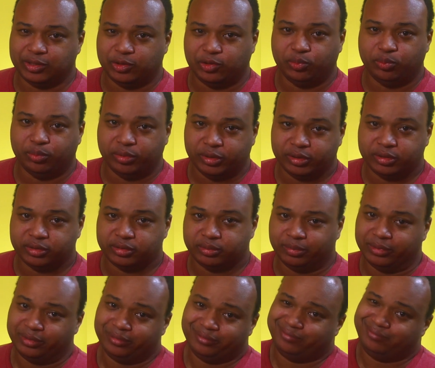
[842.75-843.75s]
a whole bunch,
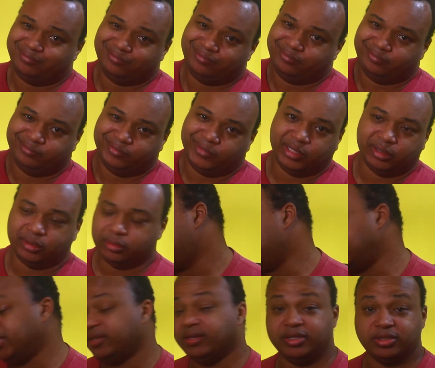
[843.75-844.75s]
but yeah,
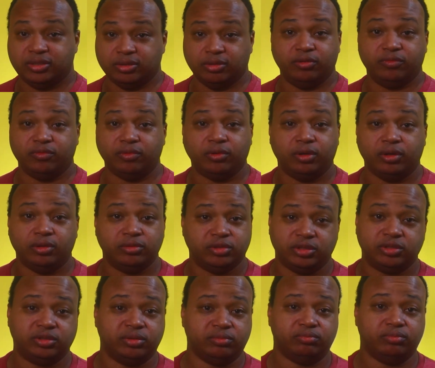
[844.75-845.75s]
yeah, it's overall
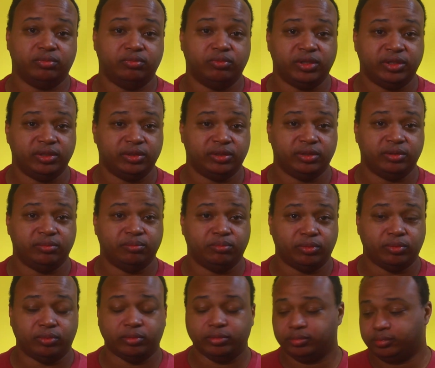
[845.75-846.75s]
just a really good
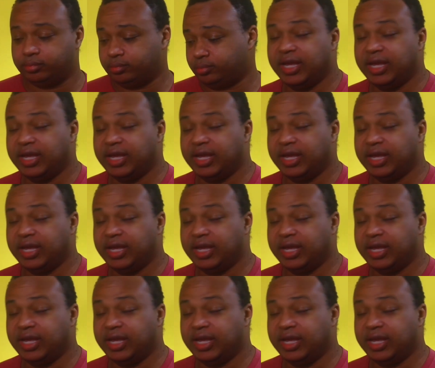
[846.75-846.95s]
board.